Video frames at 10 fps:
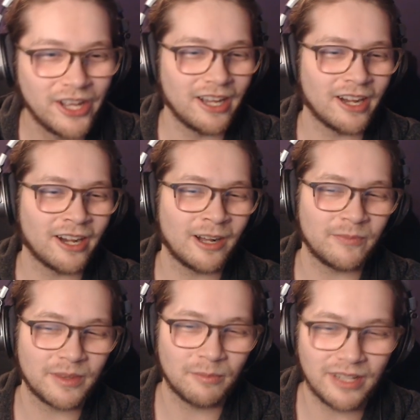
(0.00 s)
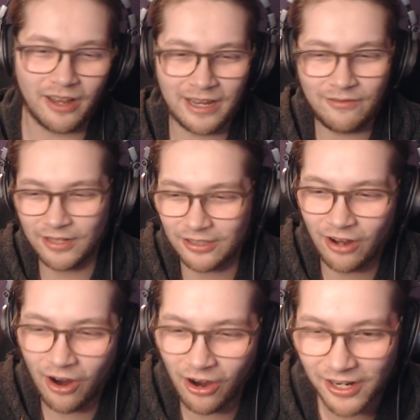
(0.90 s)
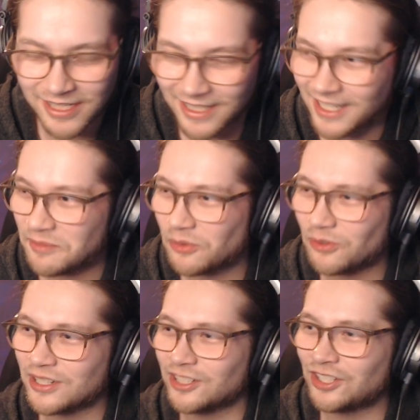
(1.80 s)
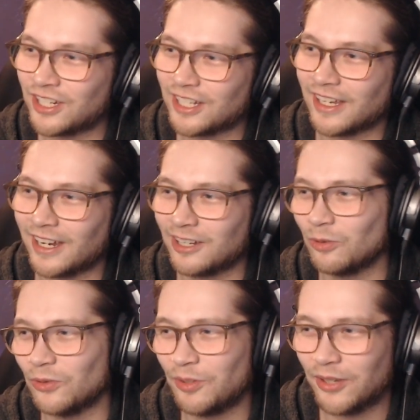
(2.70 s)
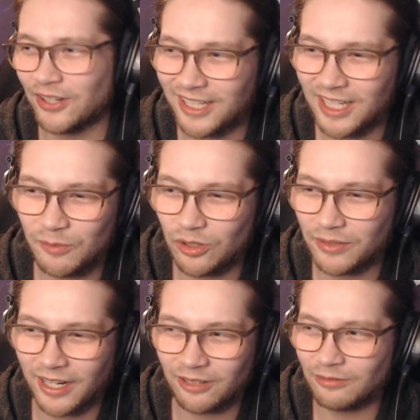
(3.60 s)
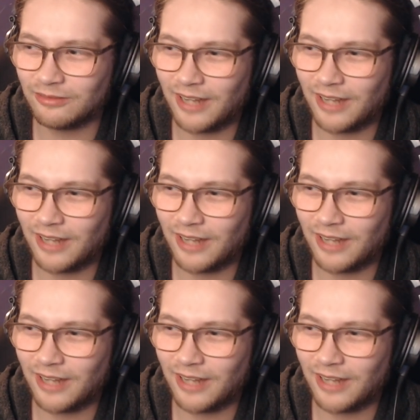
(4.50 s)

Um, but even guitars and keyboards and shit. Like I can do a little bit on a keyboard, but I don't.